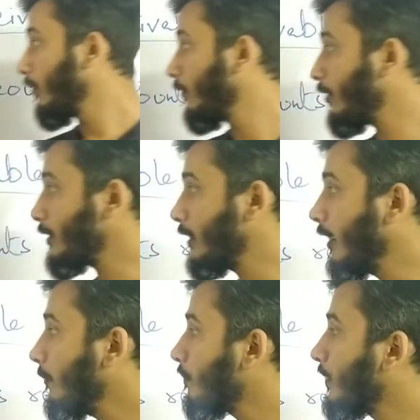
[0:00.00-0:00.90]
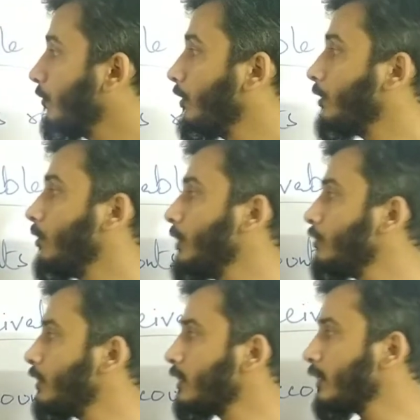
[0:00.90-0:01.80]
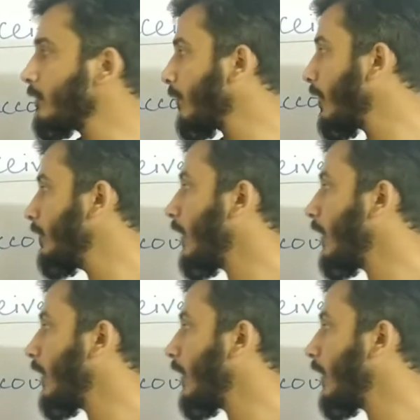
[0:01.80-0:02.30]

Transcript: firstly, we are going to discuss about the